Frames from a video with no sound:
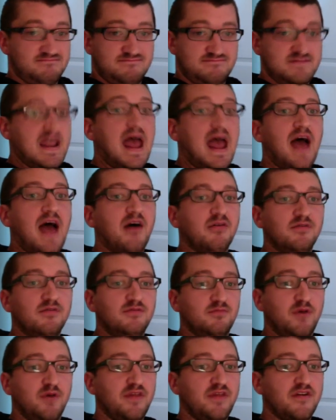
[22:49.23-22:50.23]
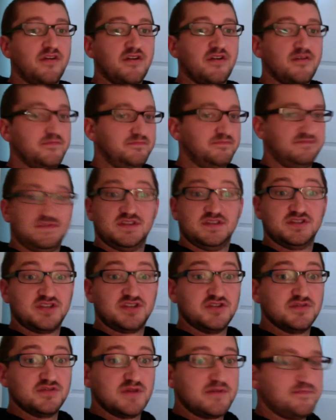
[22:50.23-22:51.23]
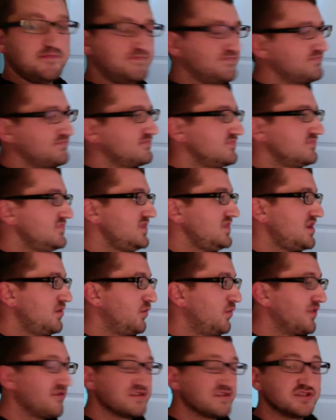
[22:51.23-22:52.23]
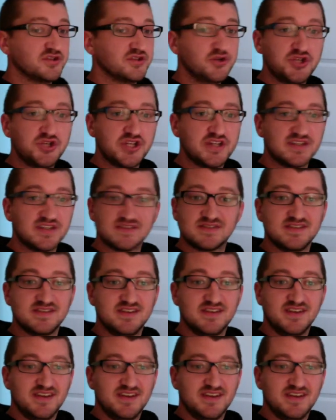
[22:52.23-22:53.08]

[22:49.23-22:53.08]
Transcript: now, whether a solution is